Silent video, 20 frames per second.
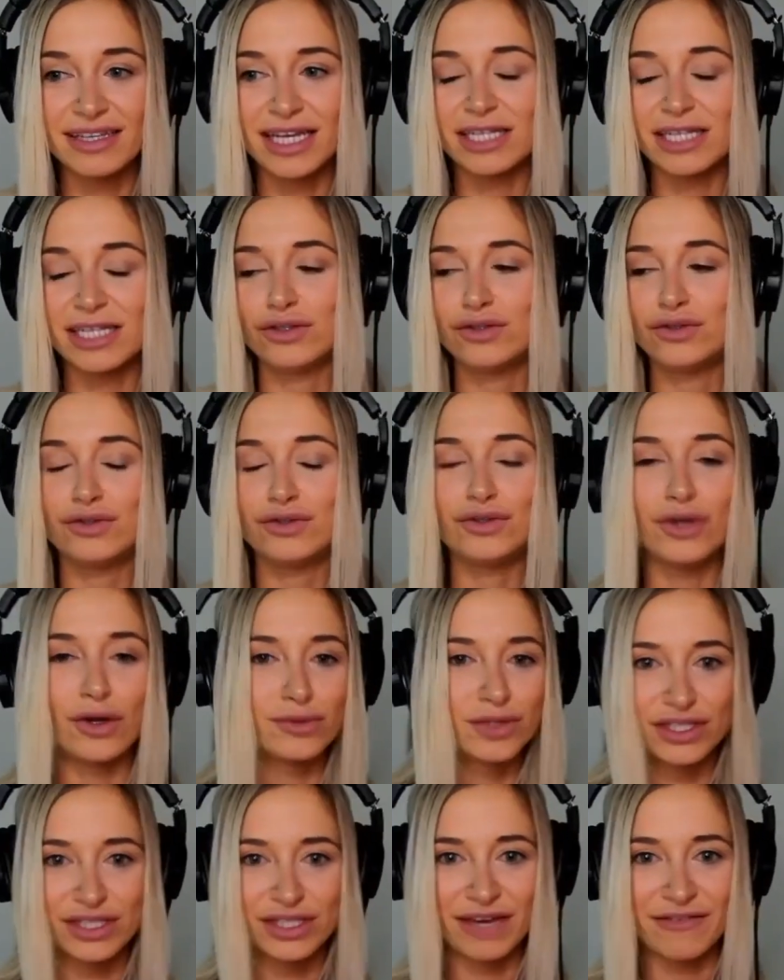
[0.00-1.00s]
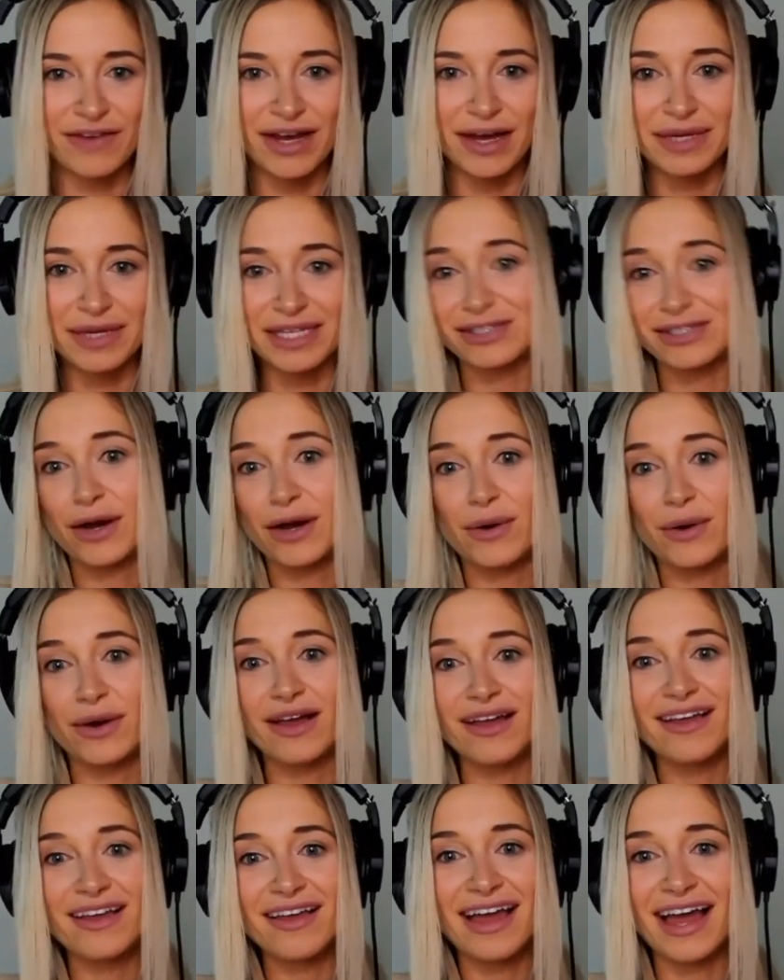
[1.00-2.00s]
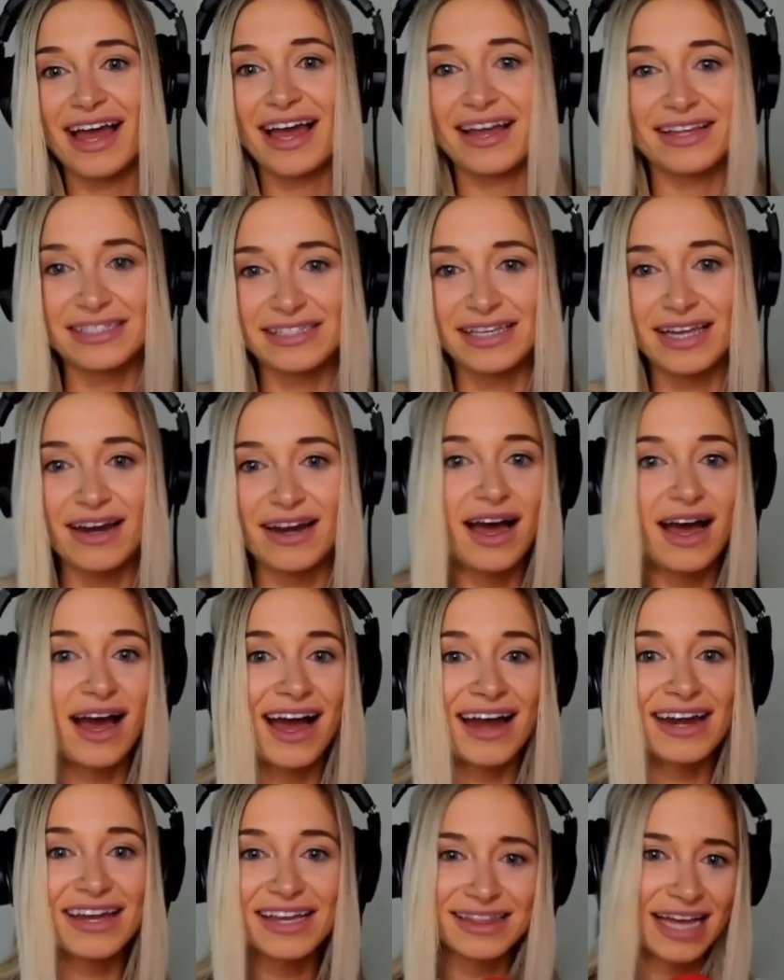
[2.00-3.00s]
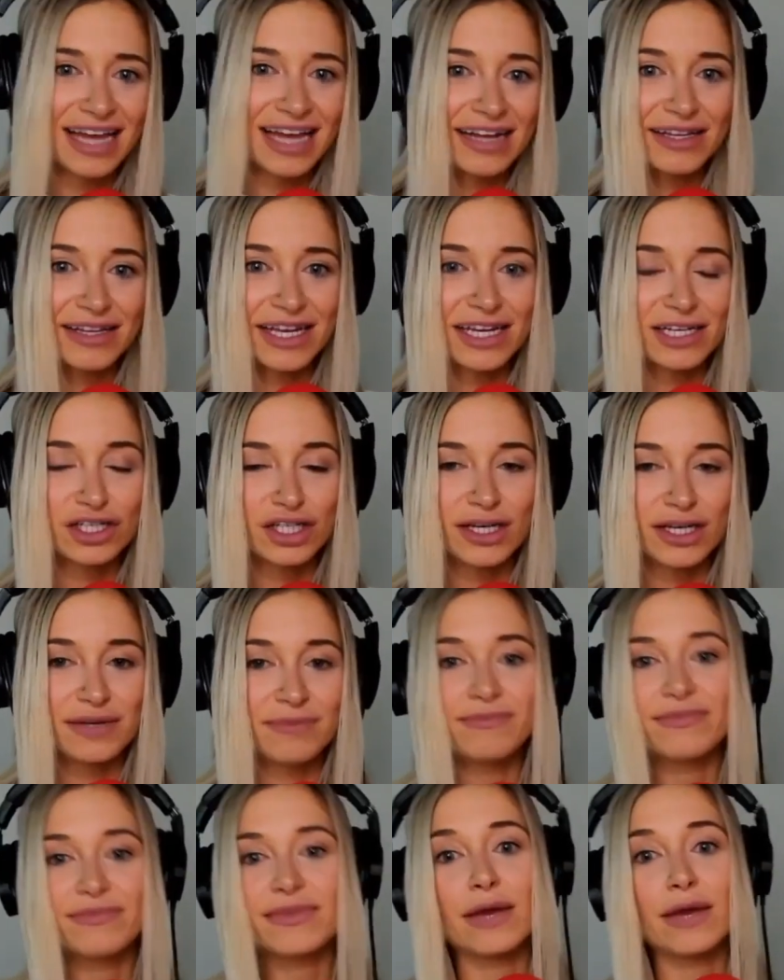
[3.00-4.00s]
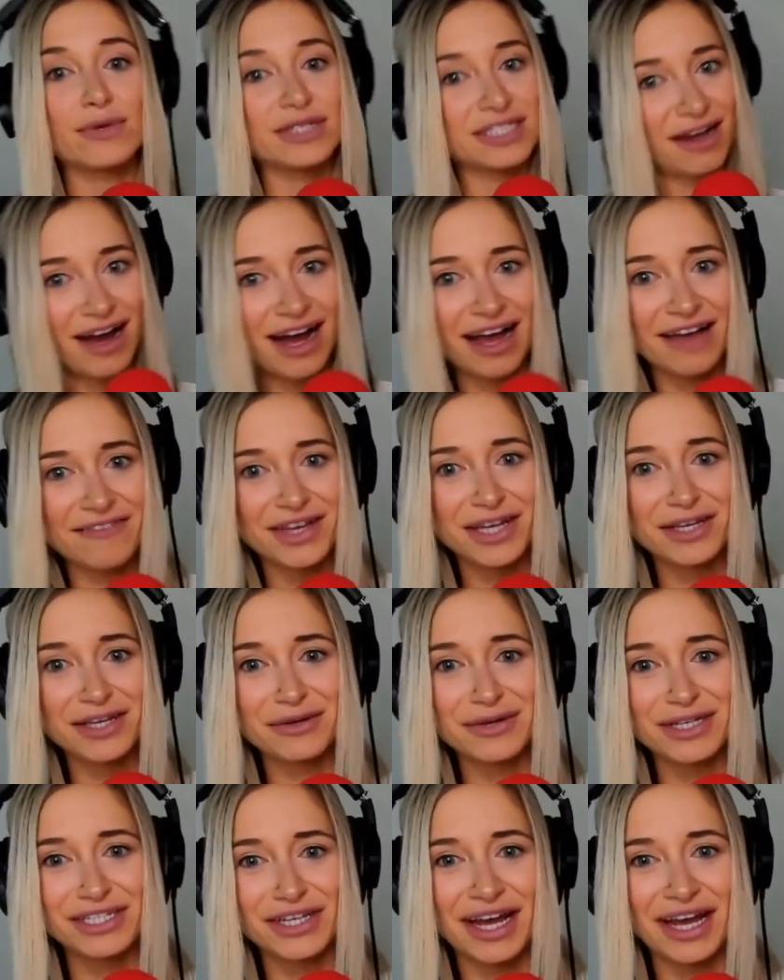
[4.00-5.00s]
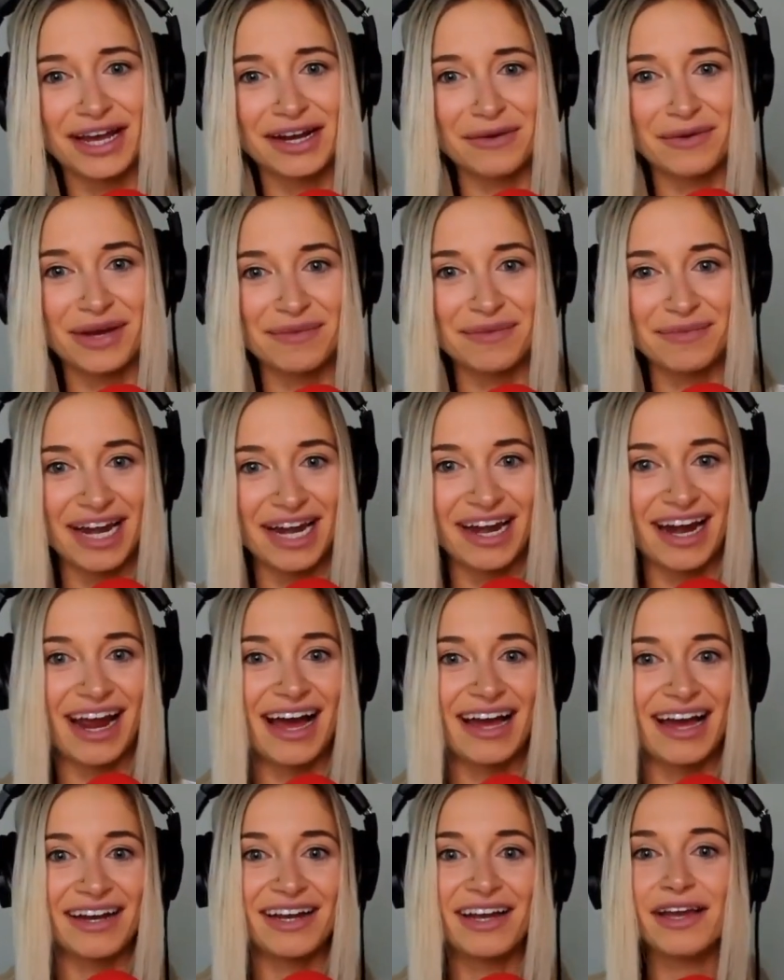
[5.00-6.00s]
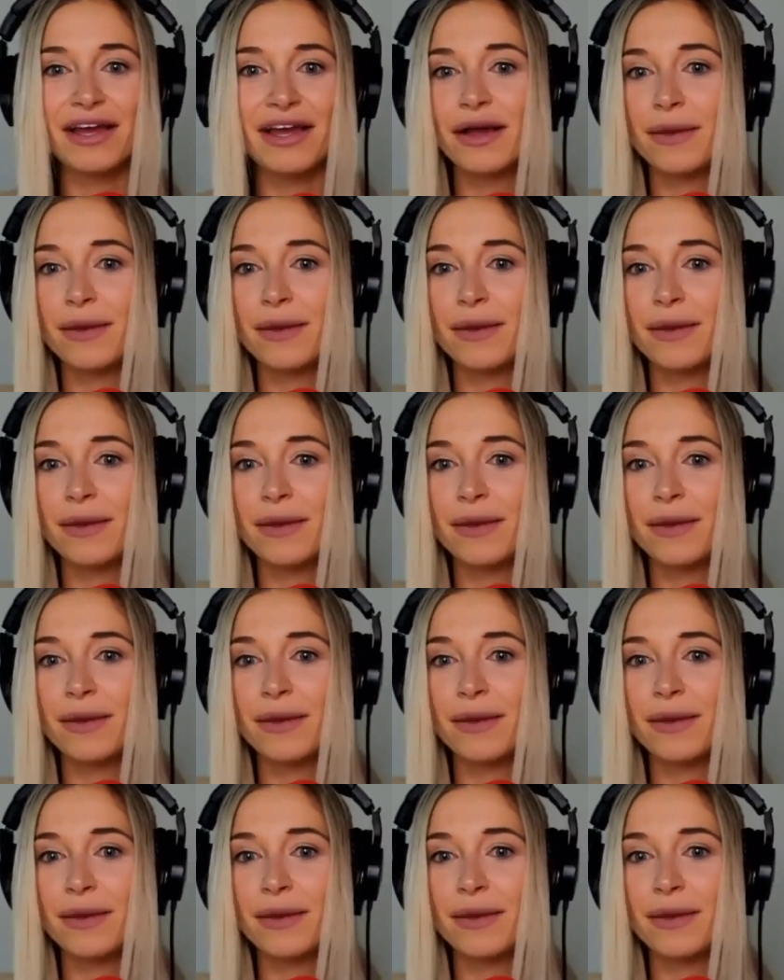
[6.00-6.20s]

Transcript: Like, don't just give up. And so, hey, listen, I didn't get the allocation. It was a high valuation anyway, might I add.